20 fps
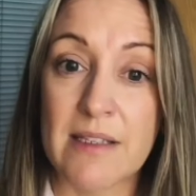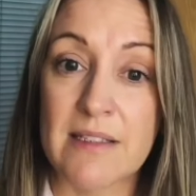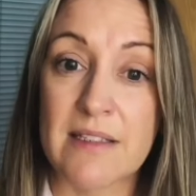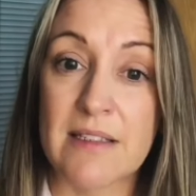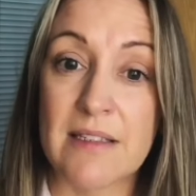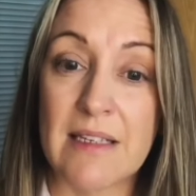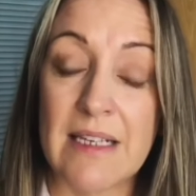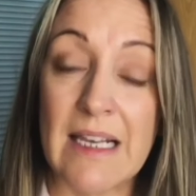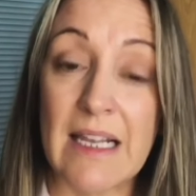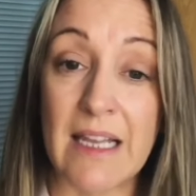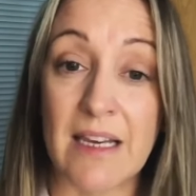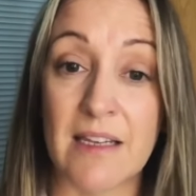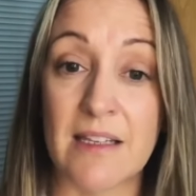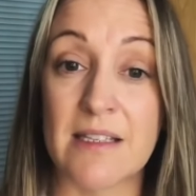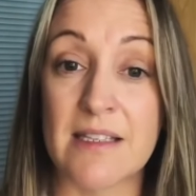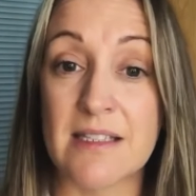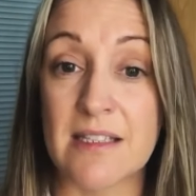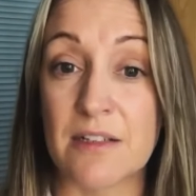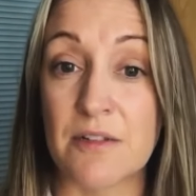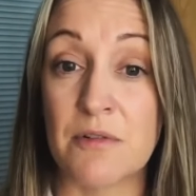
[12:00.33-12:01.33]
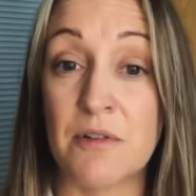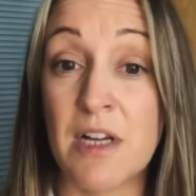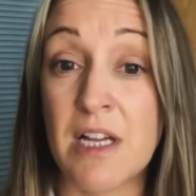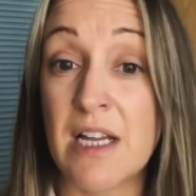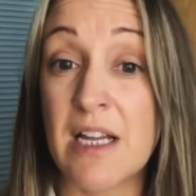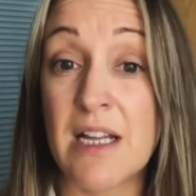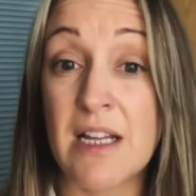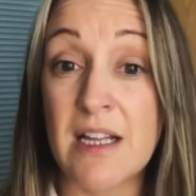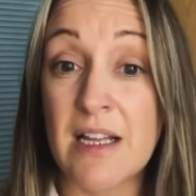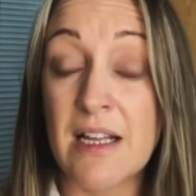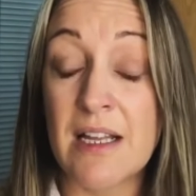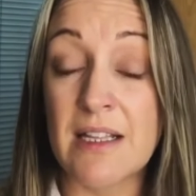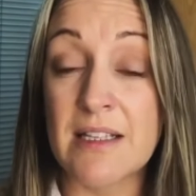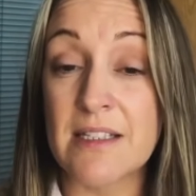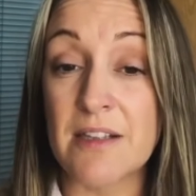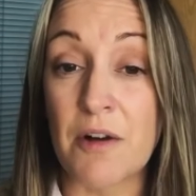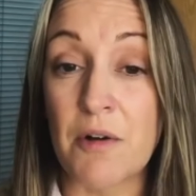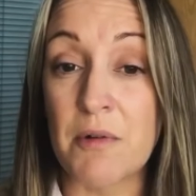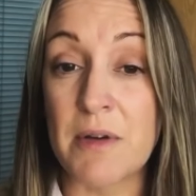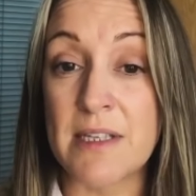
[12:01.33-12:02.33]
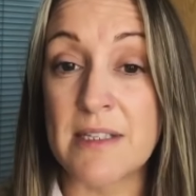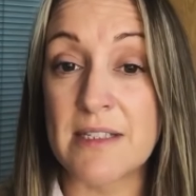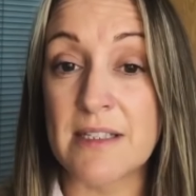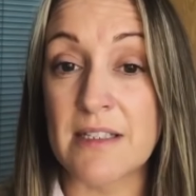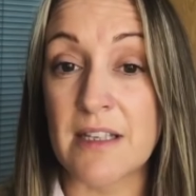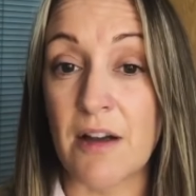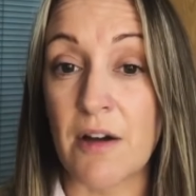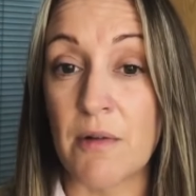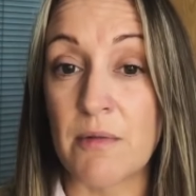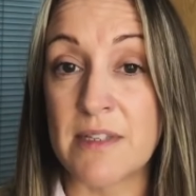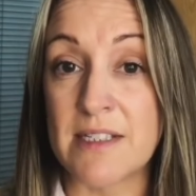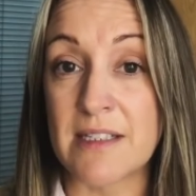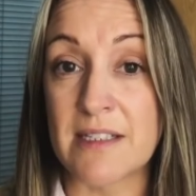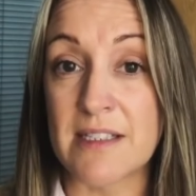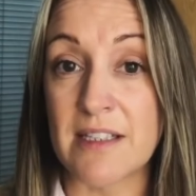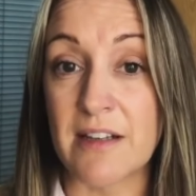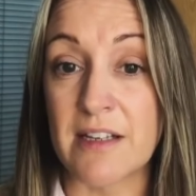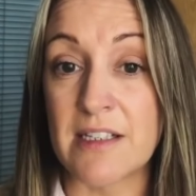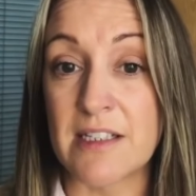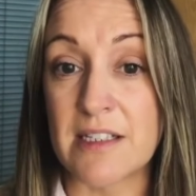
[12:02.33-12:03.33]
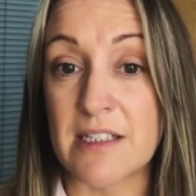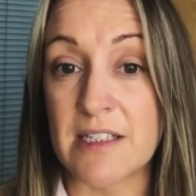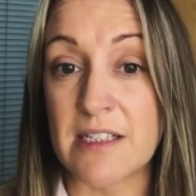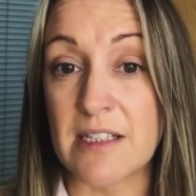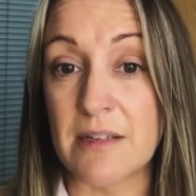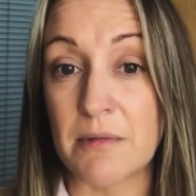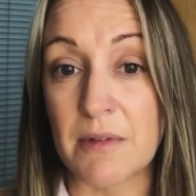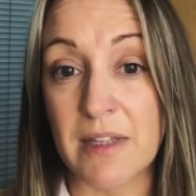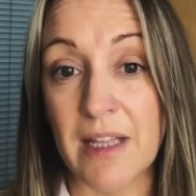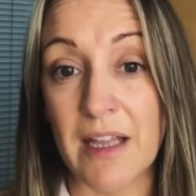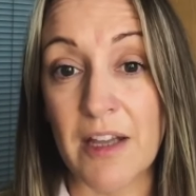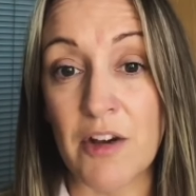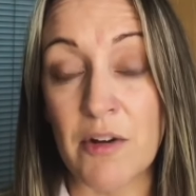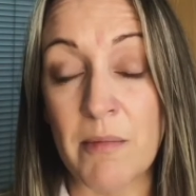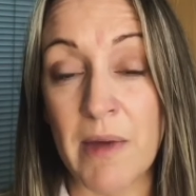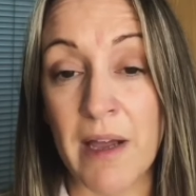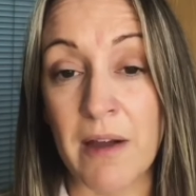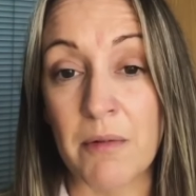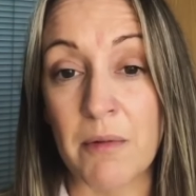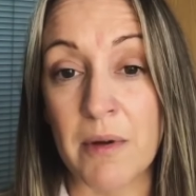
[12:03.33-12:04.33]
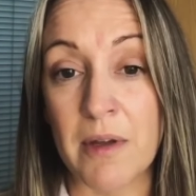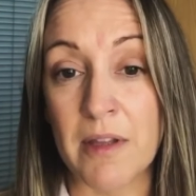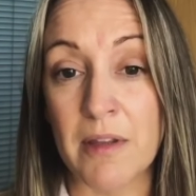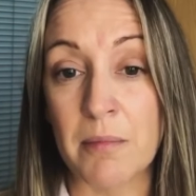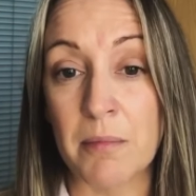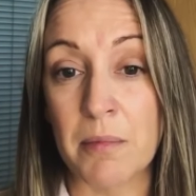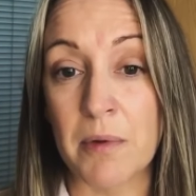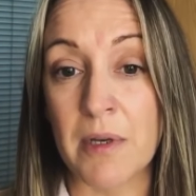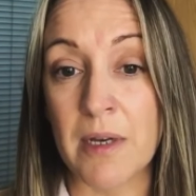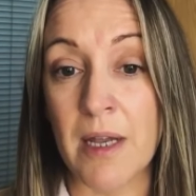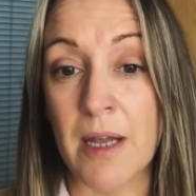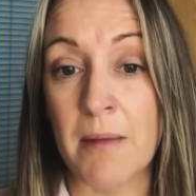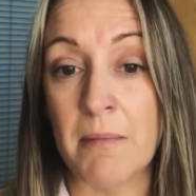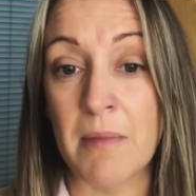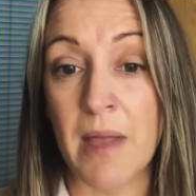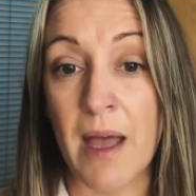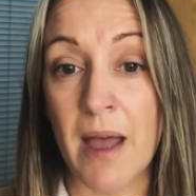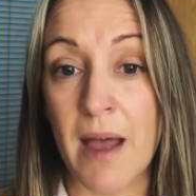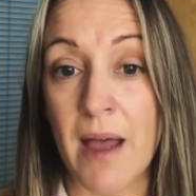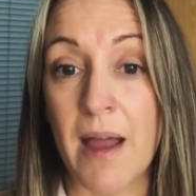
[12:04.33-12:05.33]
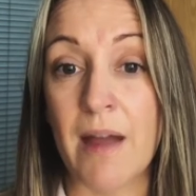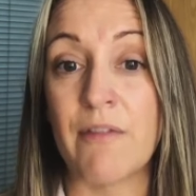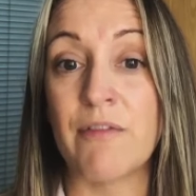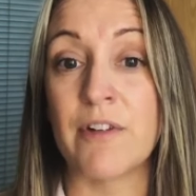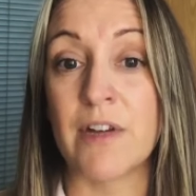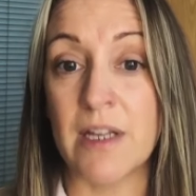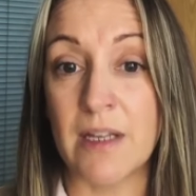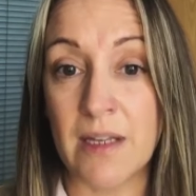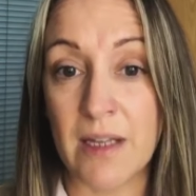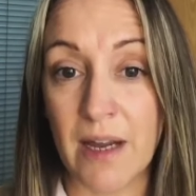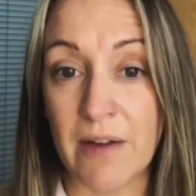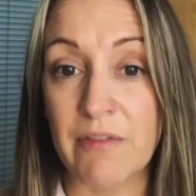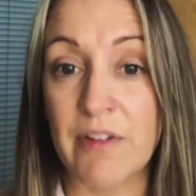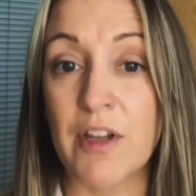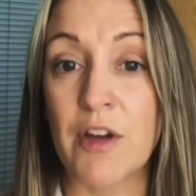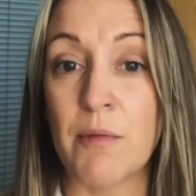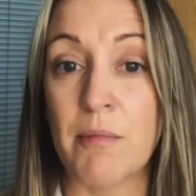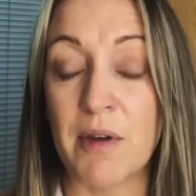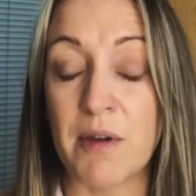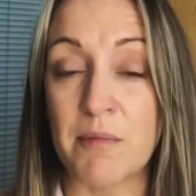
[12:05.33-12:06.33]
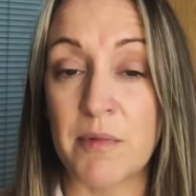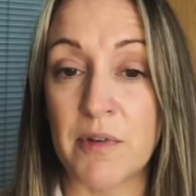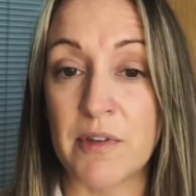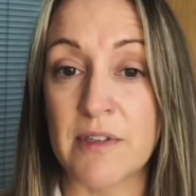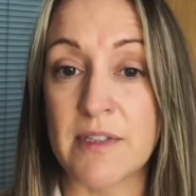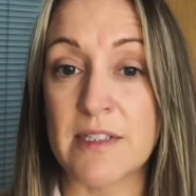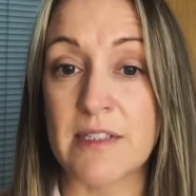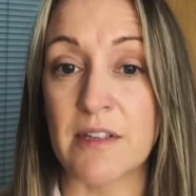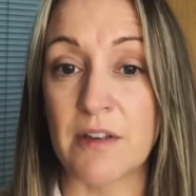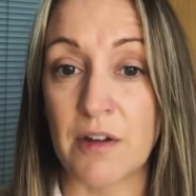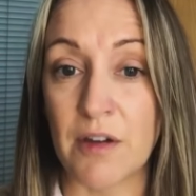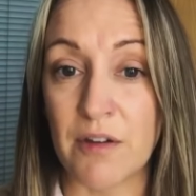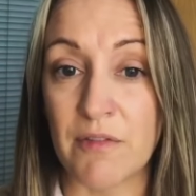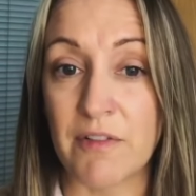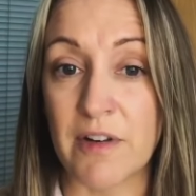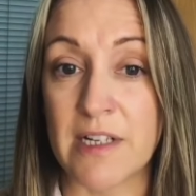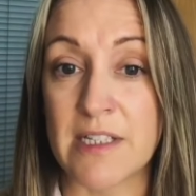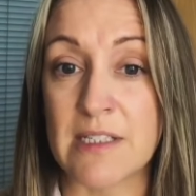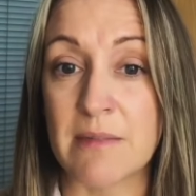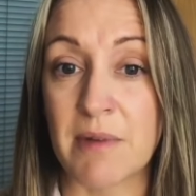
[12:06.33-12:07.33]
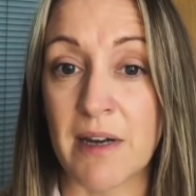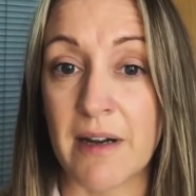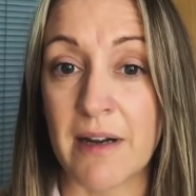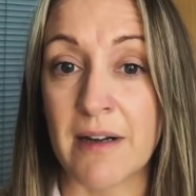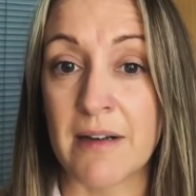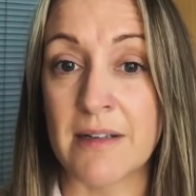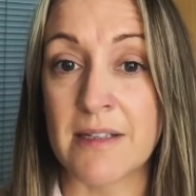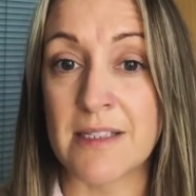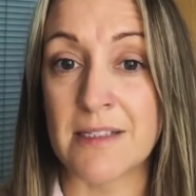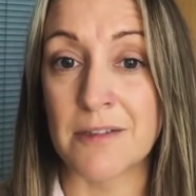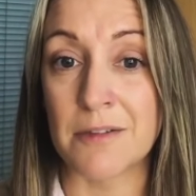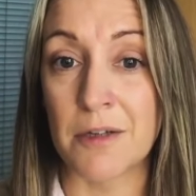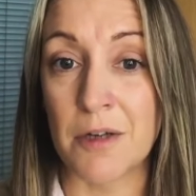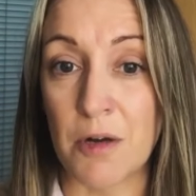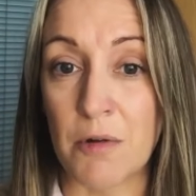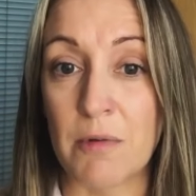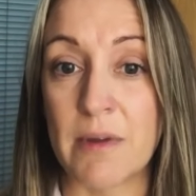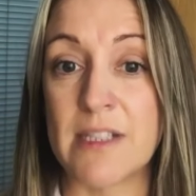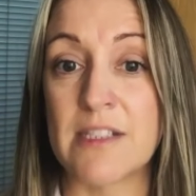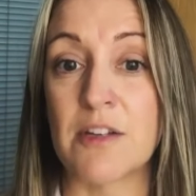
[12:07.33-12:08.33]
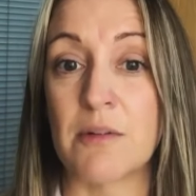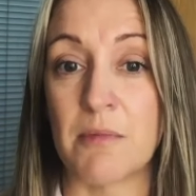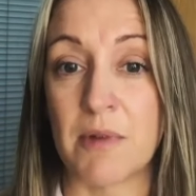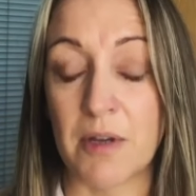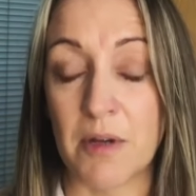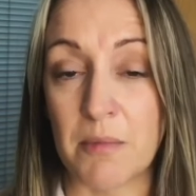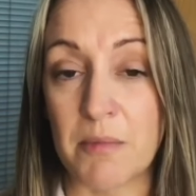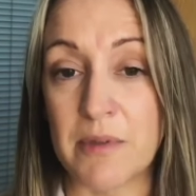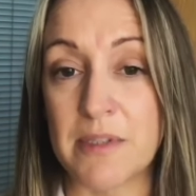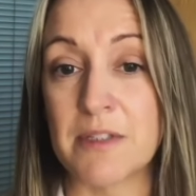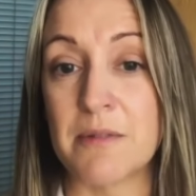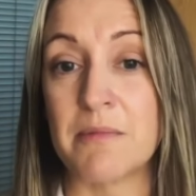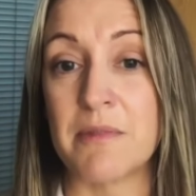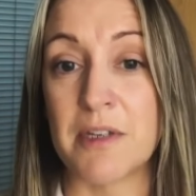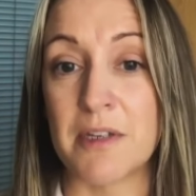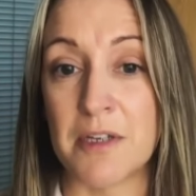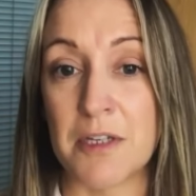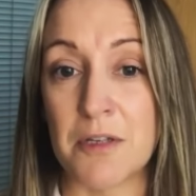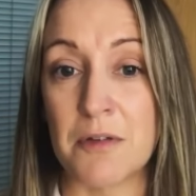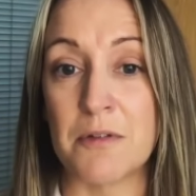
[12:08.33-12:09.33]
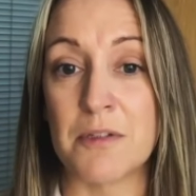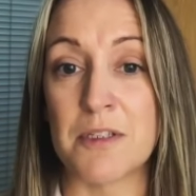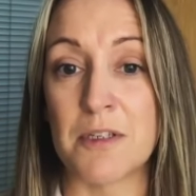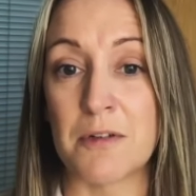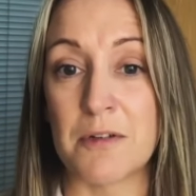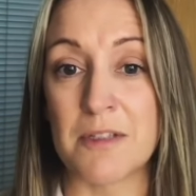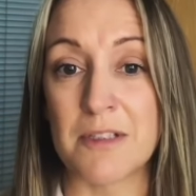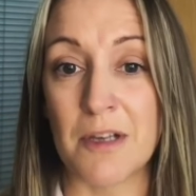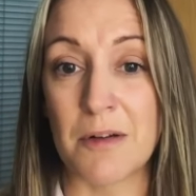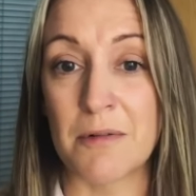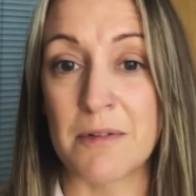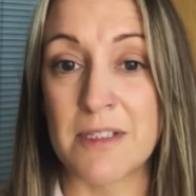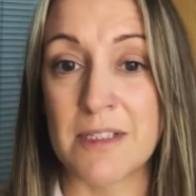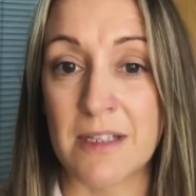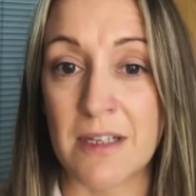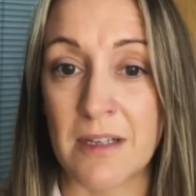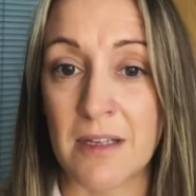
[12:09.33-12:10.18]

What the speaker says: and linen. So it's always exciting to see what they come out with. But yeah, every couple of months all of our suppliers are always coming up with something new, so it's always a